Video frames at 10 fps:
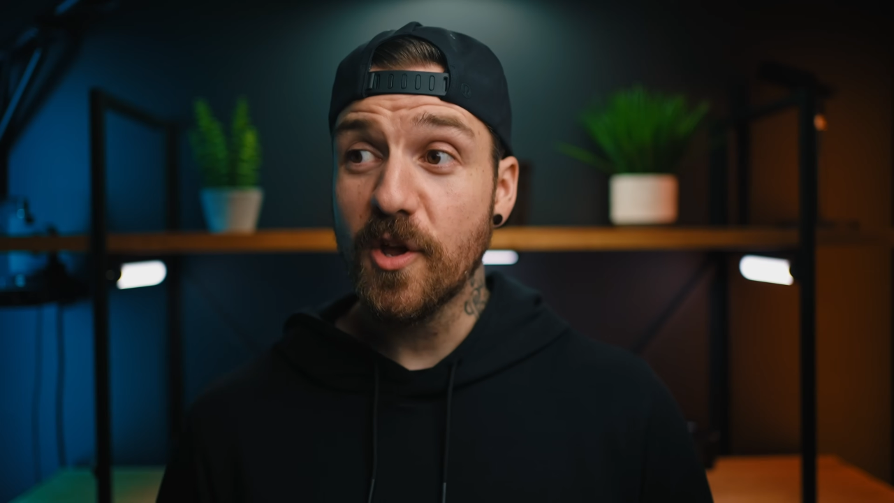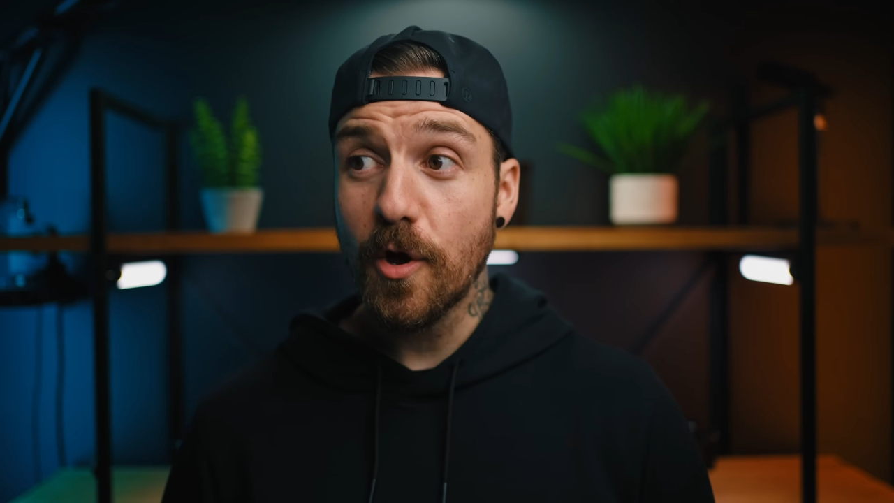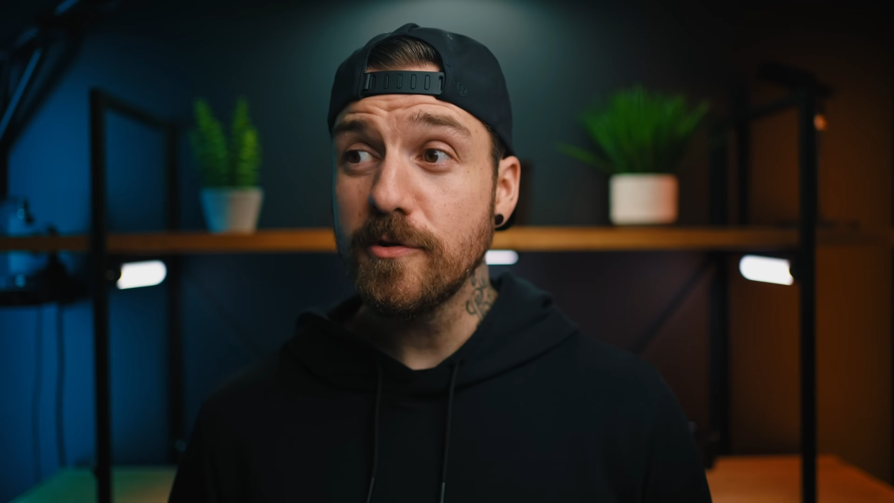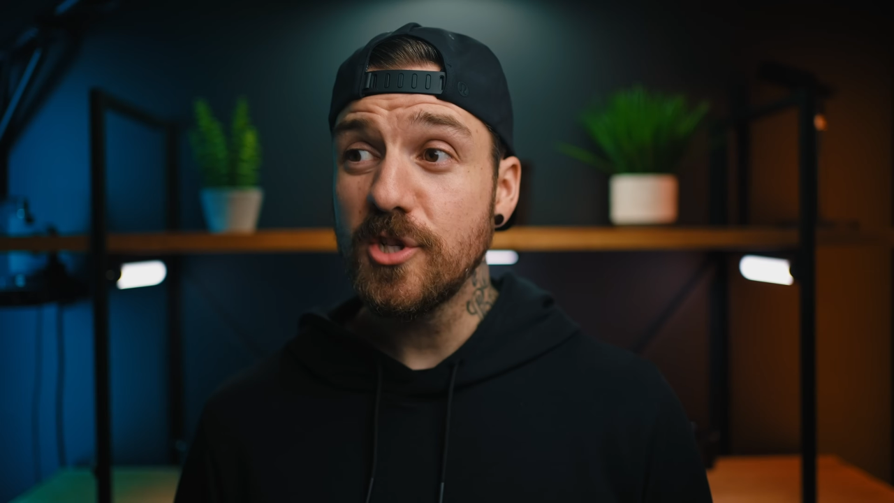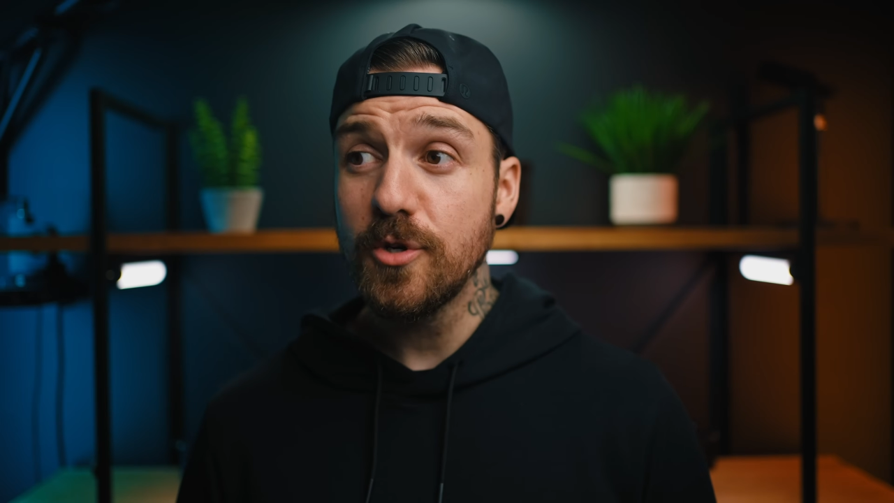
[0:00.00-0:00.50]

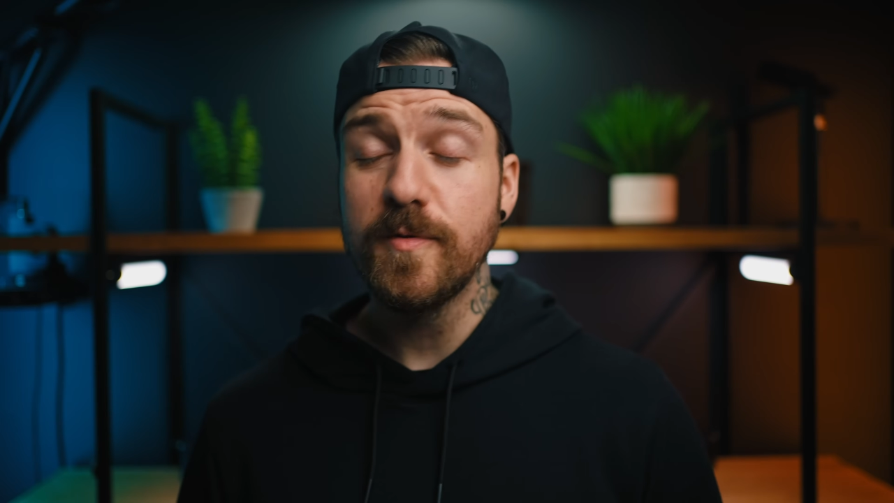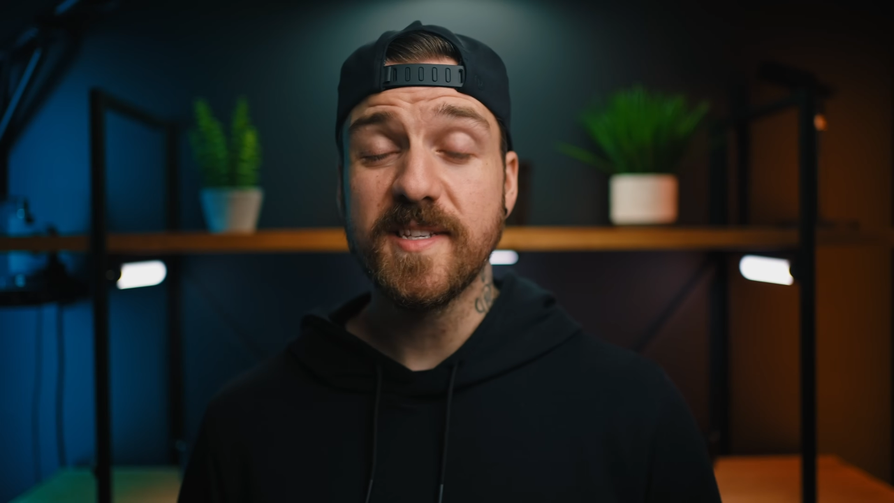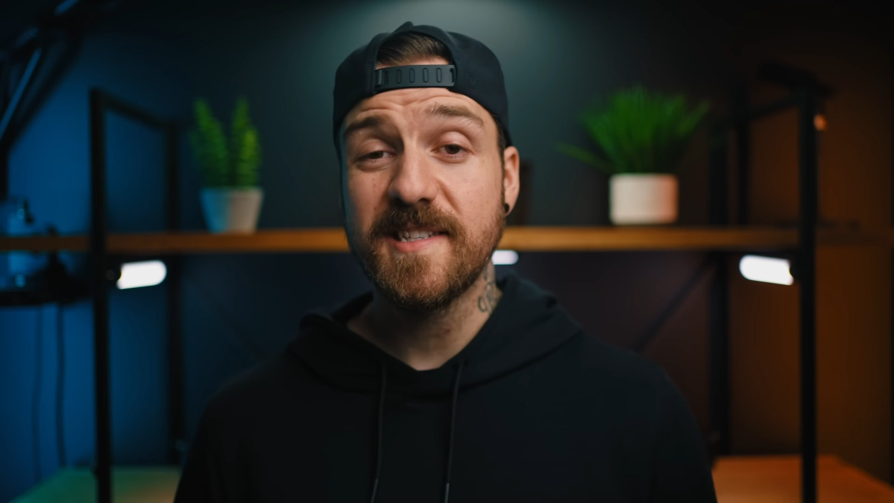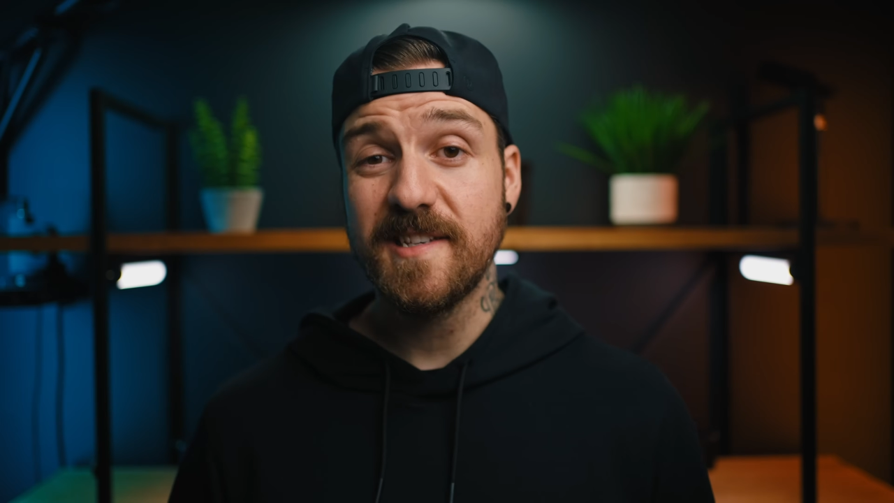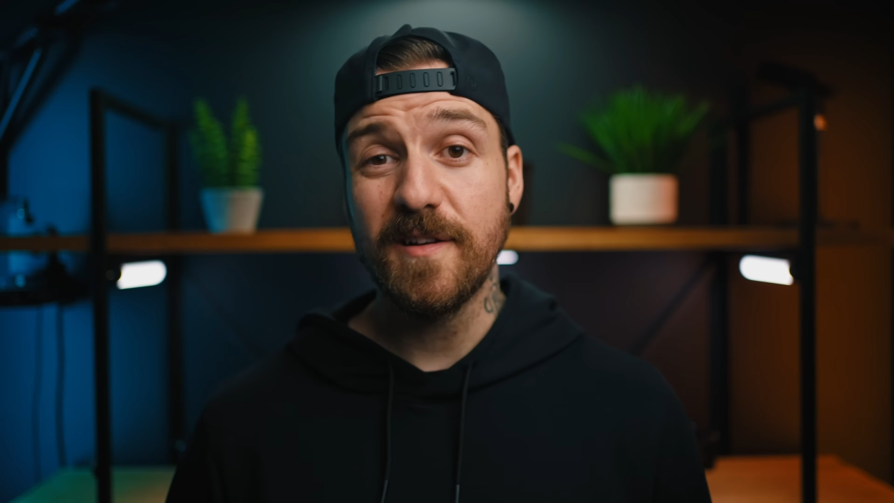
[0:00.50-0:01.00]
Go II
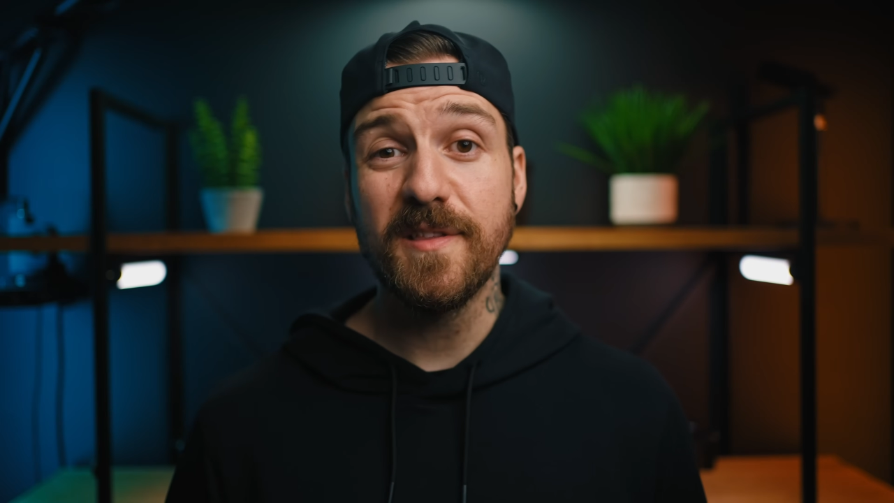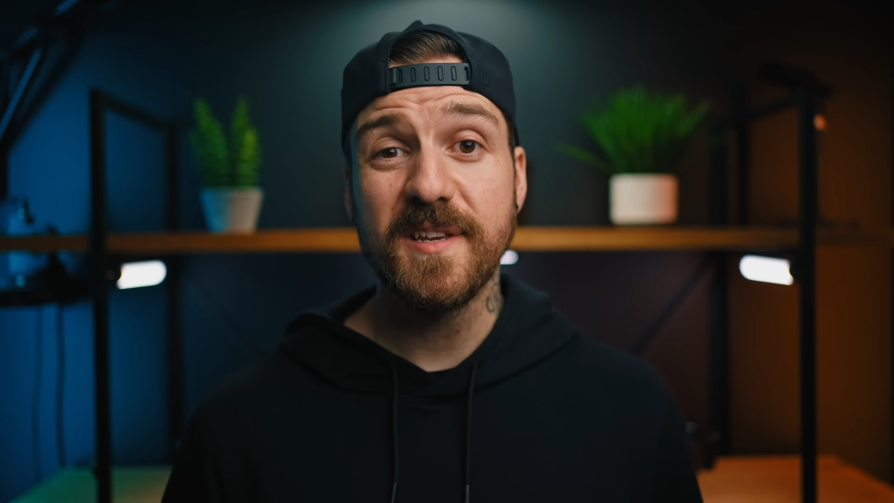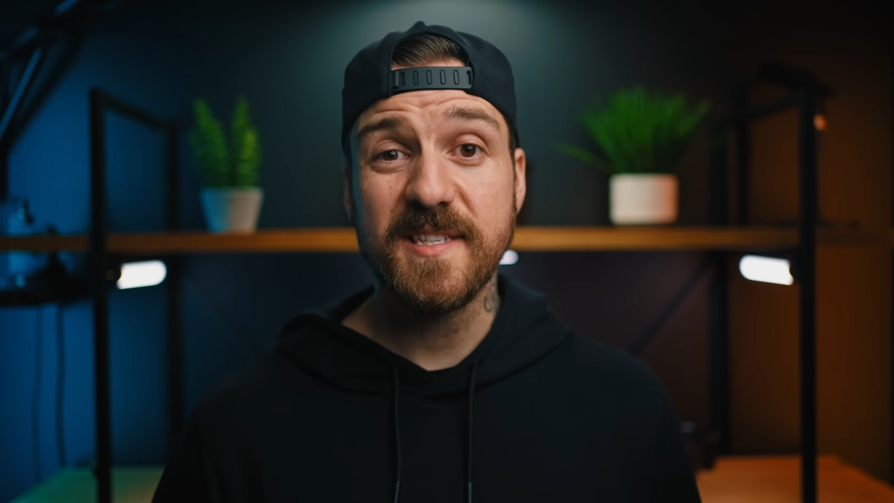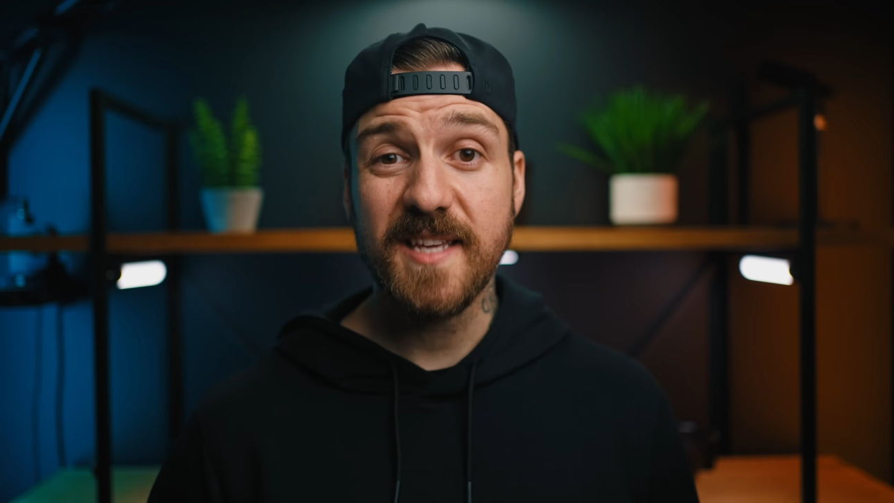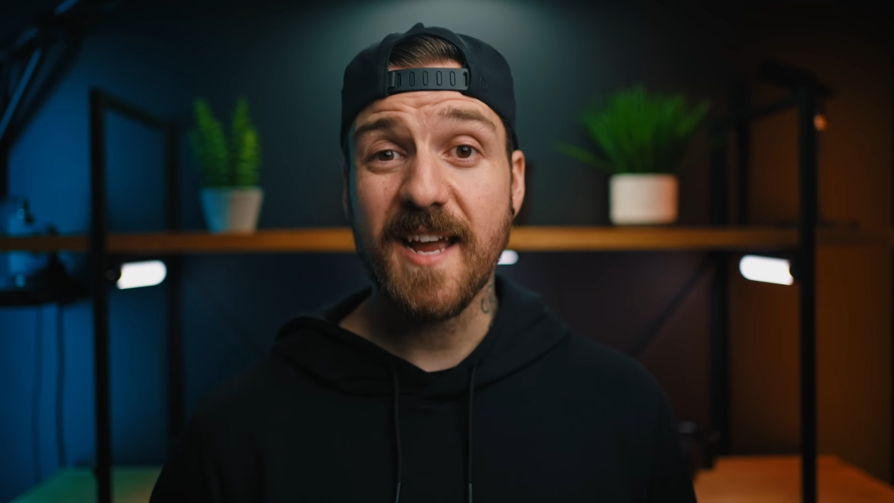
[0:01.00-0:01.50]
was still the
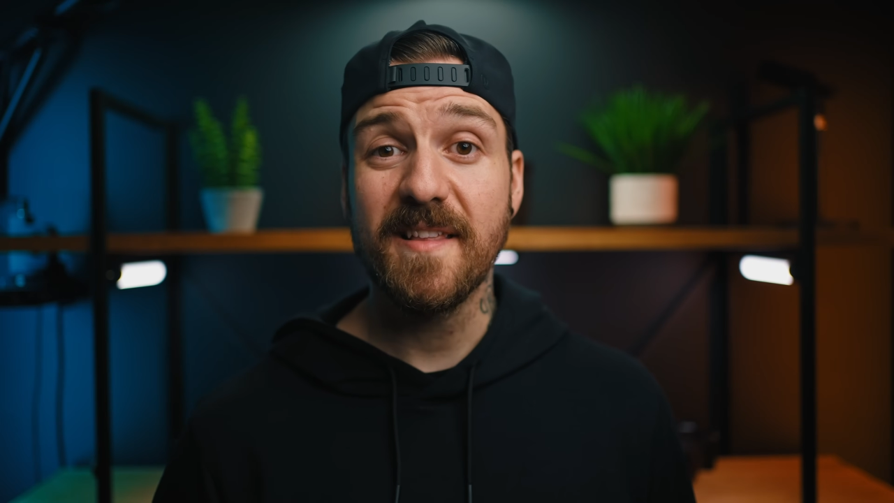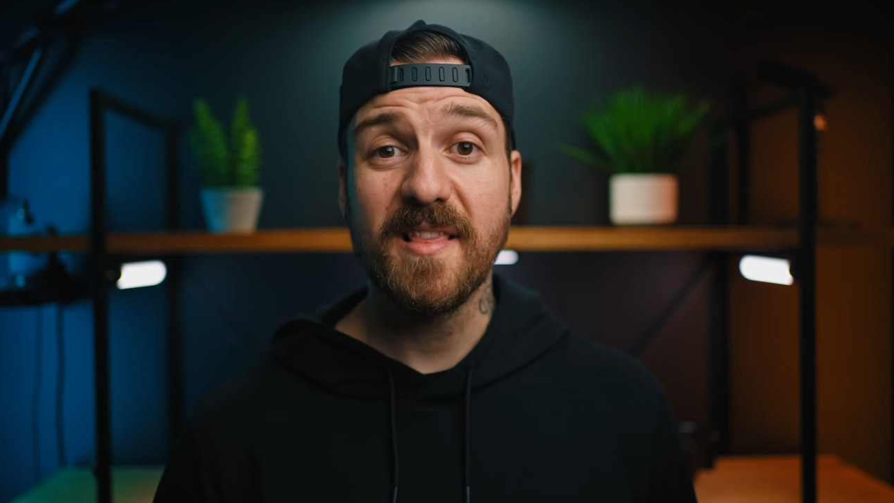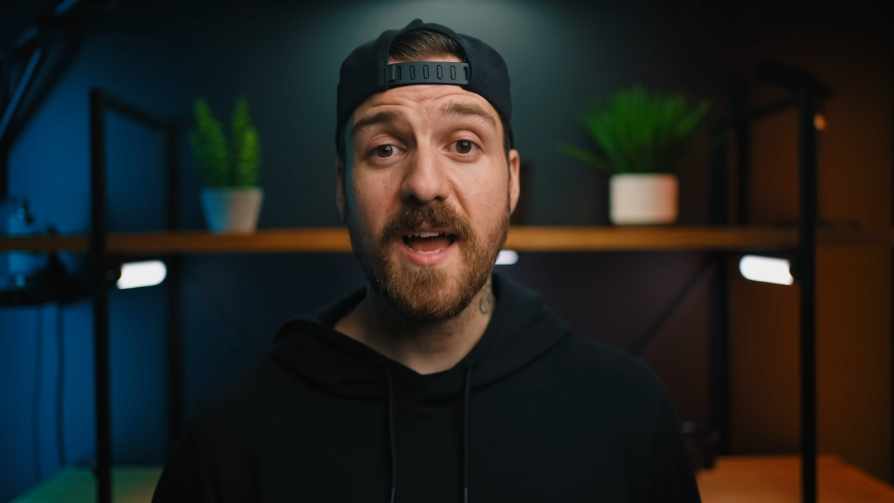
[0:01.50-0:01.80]
second